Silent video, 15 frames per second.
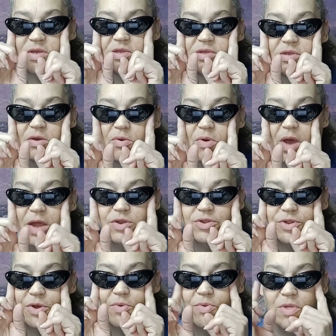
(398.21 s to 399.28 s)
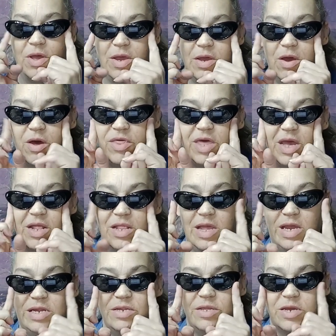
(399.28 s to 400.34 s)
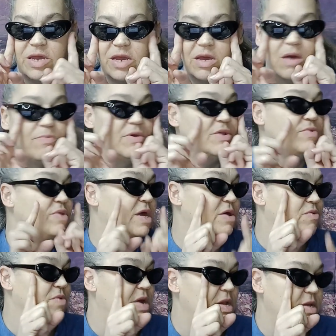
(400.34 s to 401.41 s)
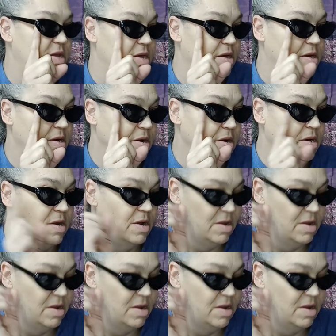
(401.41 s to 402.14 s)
and so I don't like all that light that can come in like right here.